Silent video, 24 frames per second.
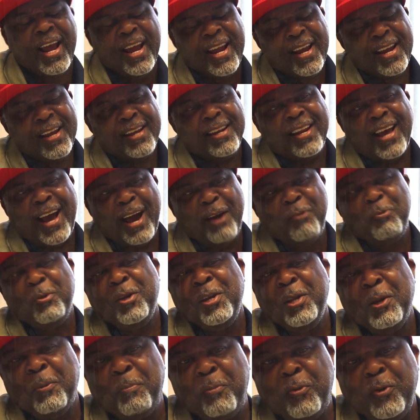And I
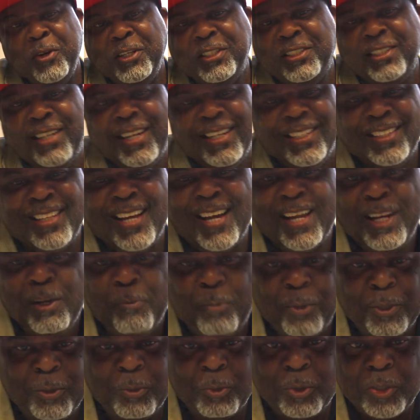really appreciate that.
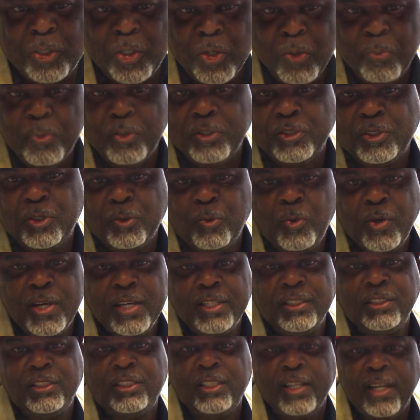It was, it was humorous the way
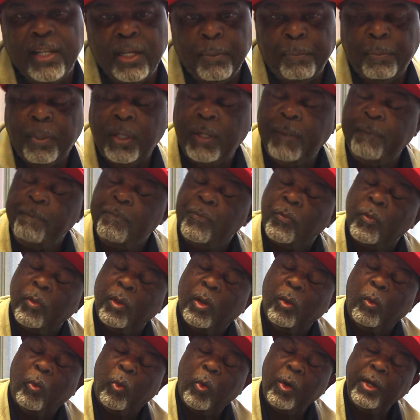he said it, but
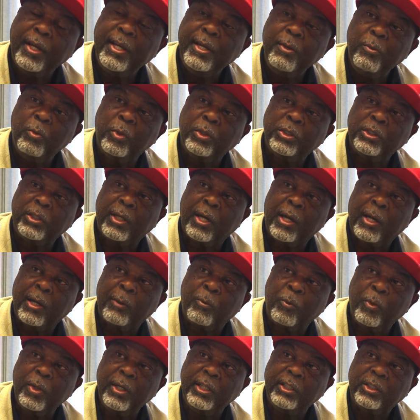what he was uh,
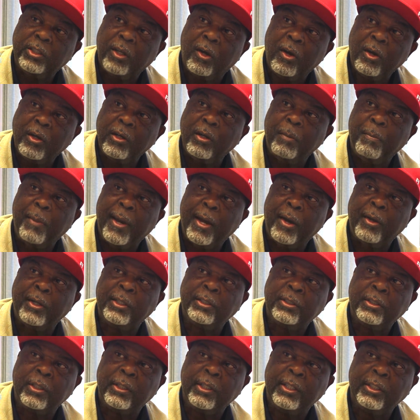really talking about
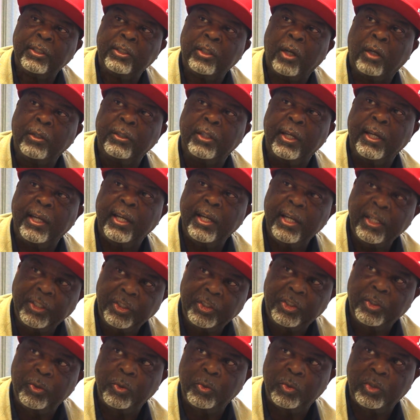is is the
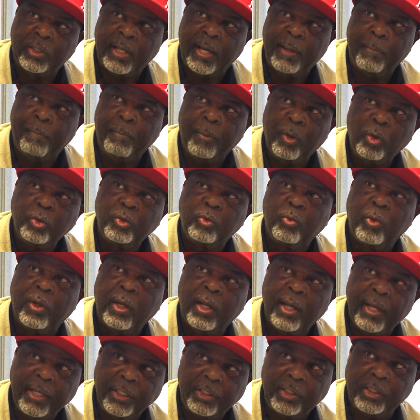issues that most
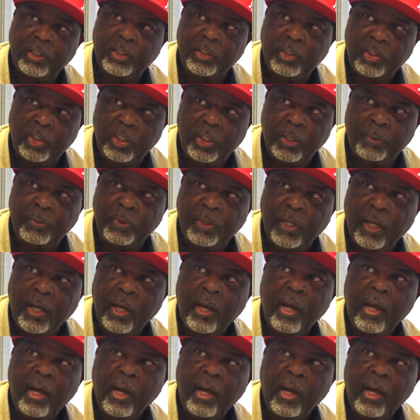relationships